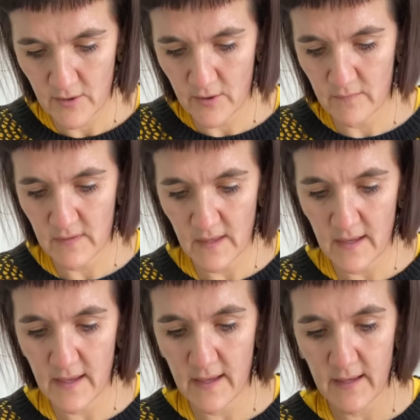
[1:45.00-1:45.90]
over
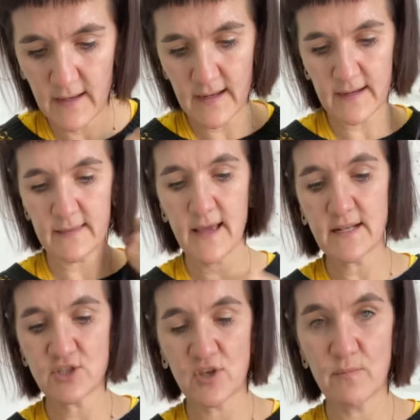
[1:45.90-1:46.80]
there like
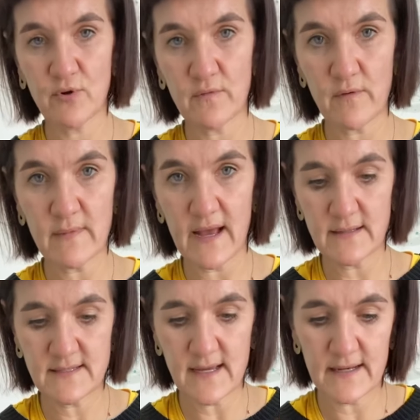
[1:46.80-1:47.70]
that so you put it from the
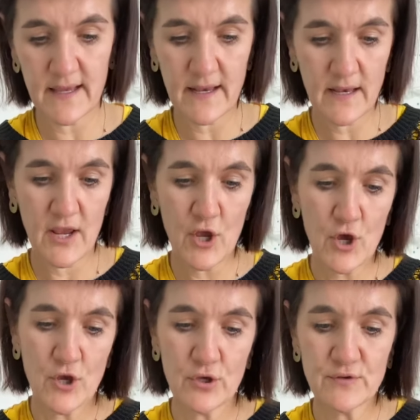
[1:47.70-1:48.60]
outside in
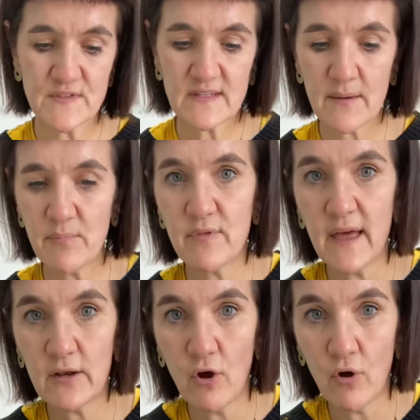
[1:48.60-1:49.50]
you skip
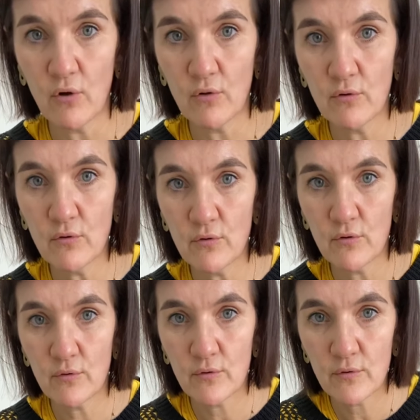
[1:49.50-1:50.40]
that hole
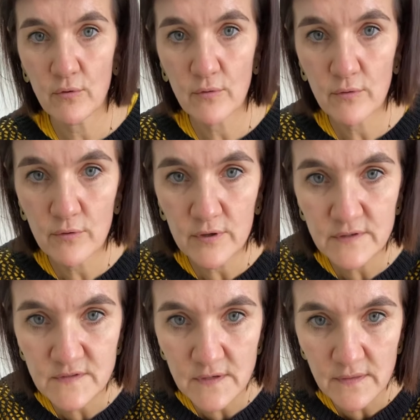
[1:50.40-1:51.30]
you
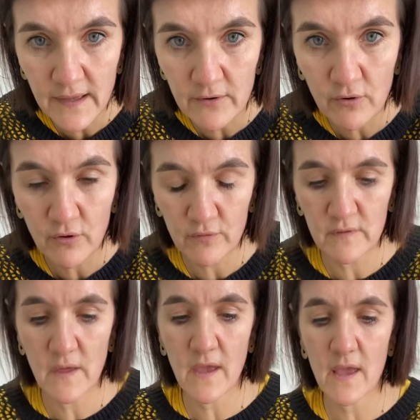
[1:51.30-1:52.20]
can see that hole over
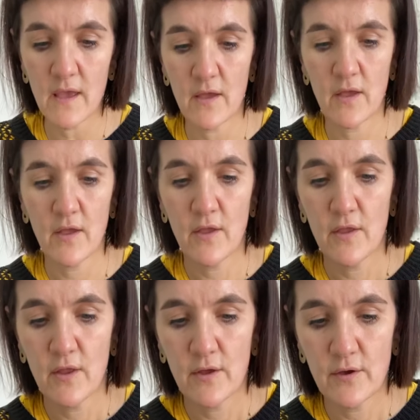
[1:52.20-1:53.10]
there
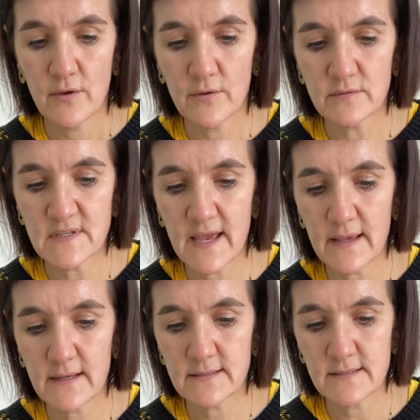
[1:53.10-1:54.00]
you'll
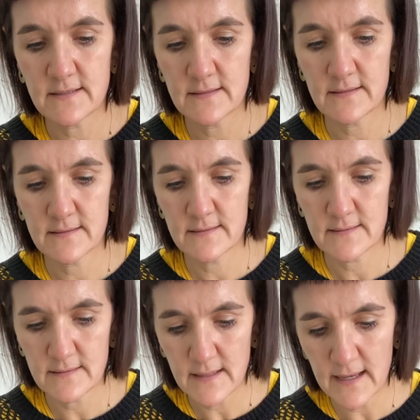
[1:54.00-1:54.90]
take it
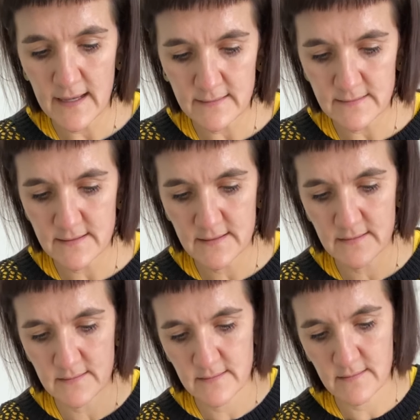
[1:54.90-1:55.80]
out
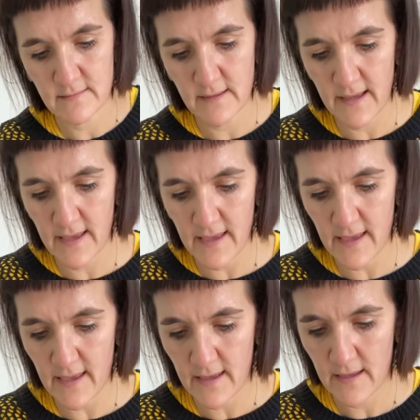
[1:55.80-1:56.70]
there